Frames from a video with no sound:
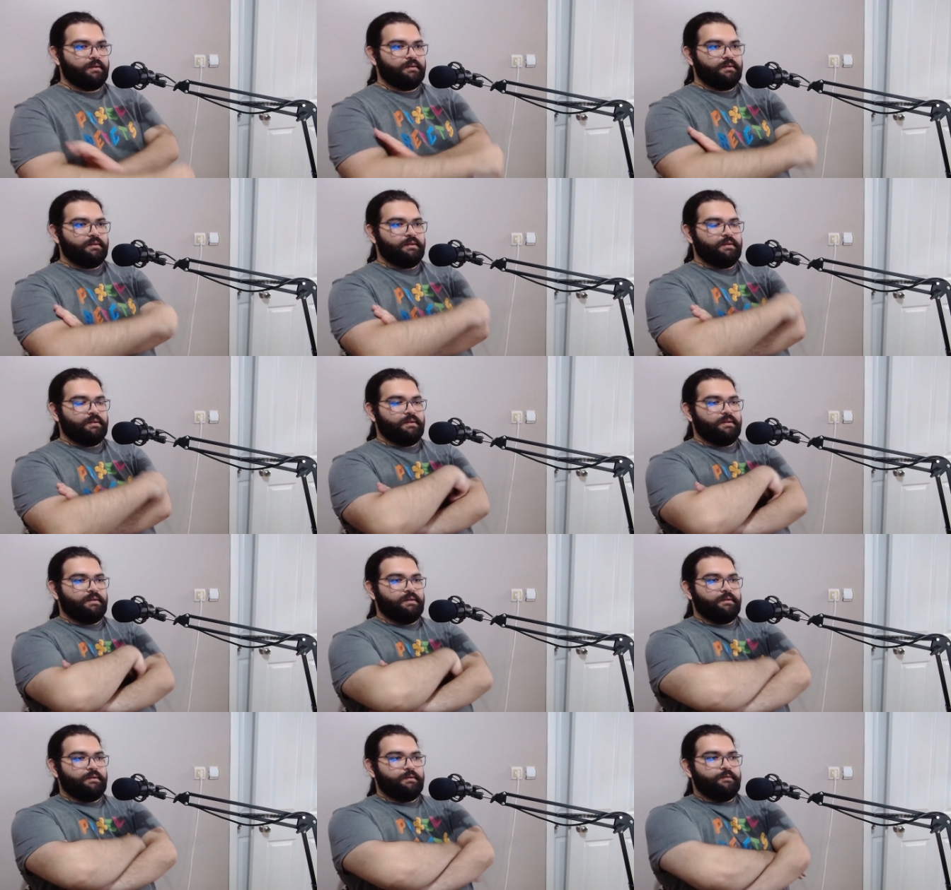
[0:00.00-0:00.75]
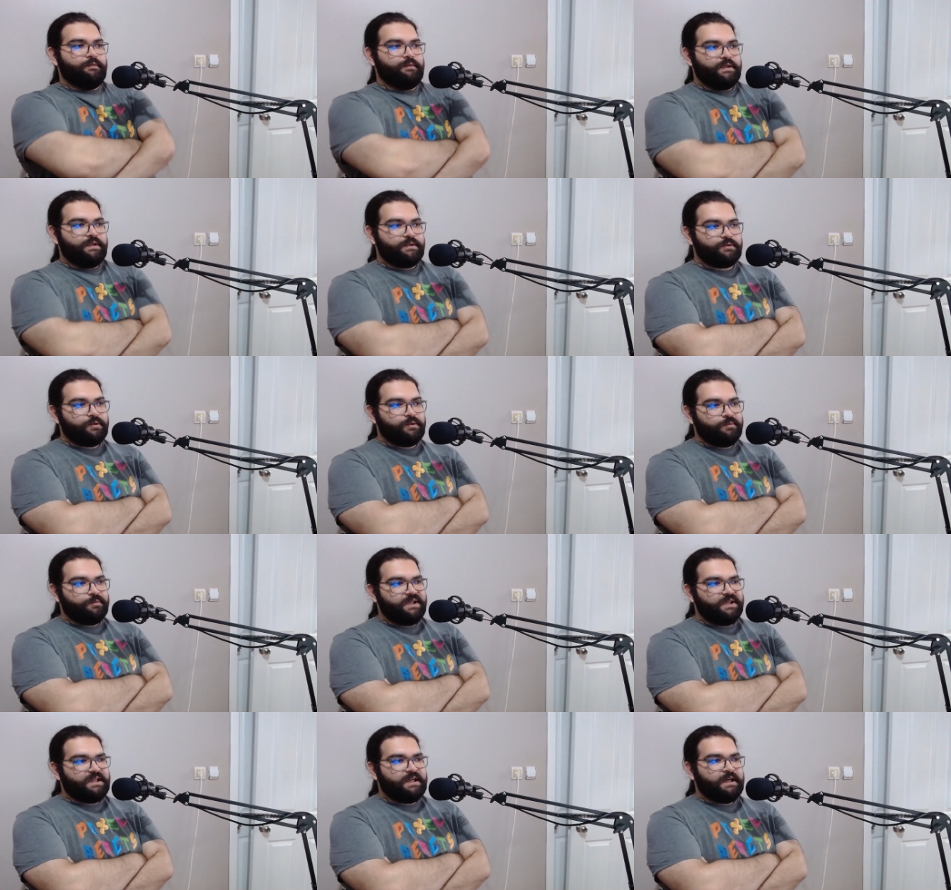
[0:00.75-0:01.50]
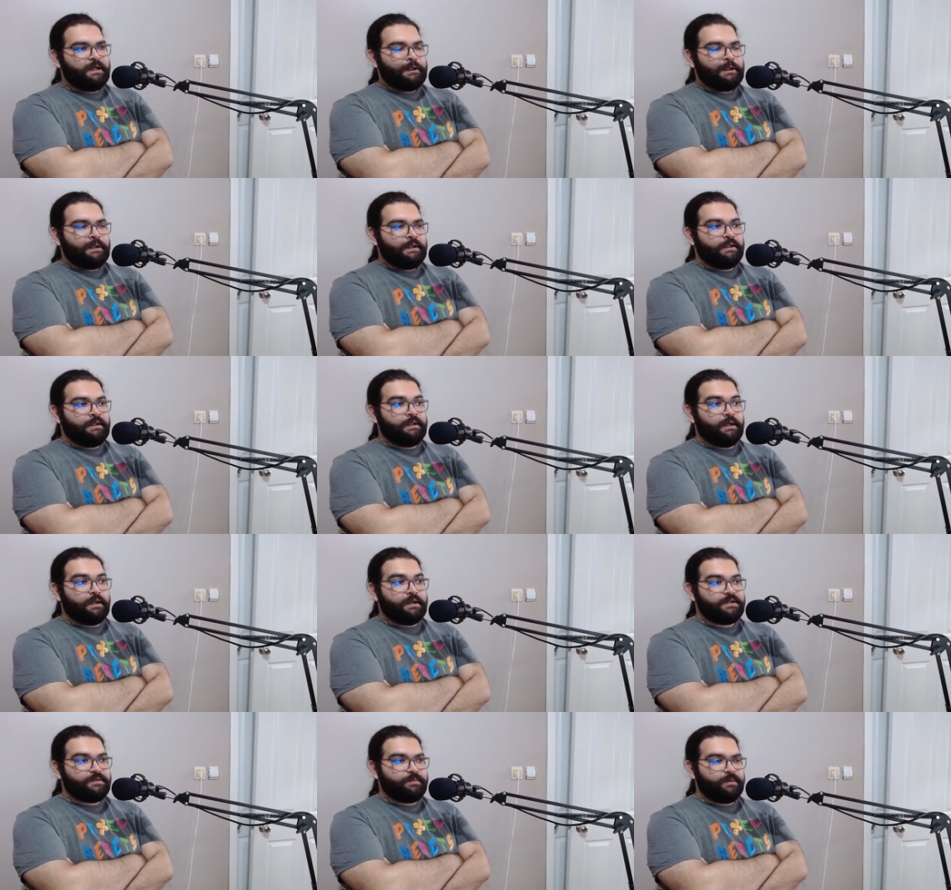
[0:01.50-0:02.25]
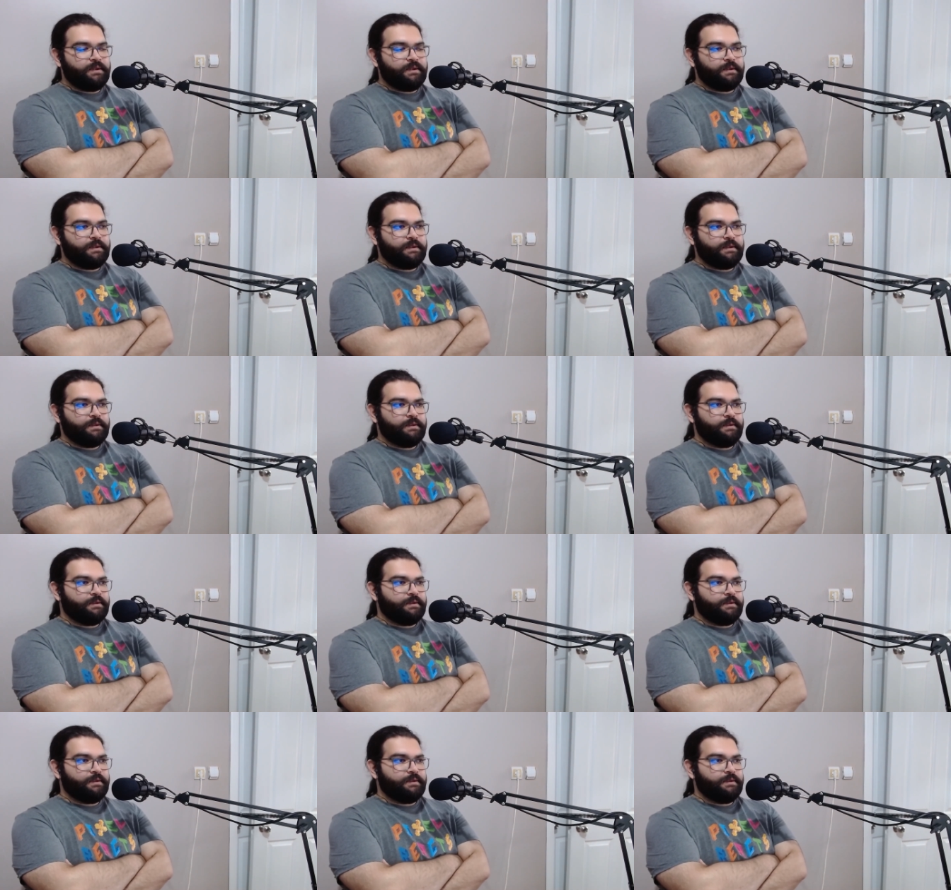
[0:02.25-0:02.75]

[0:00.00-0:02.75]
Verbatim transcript: uh, we saw Mikkel in the hospital.